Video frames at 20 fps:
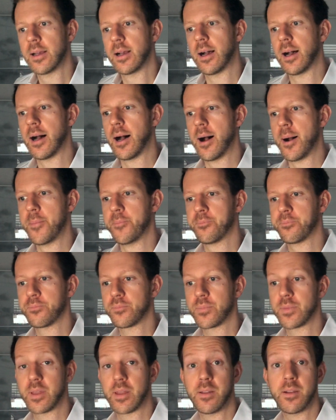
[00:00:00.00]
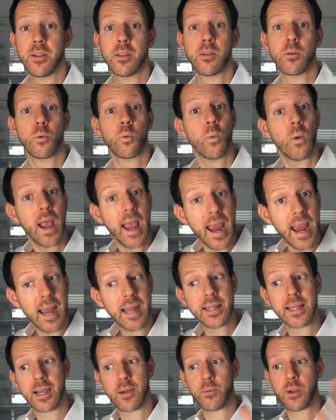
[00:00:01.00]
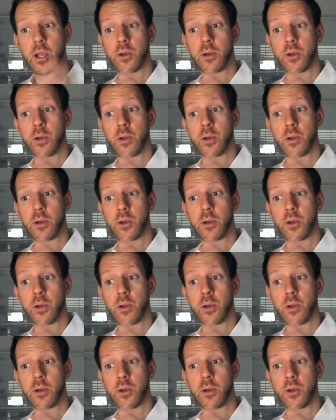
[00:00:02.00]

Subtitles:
And then then we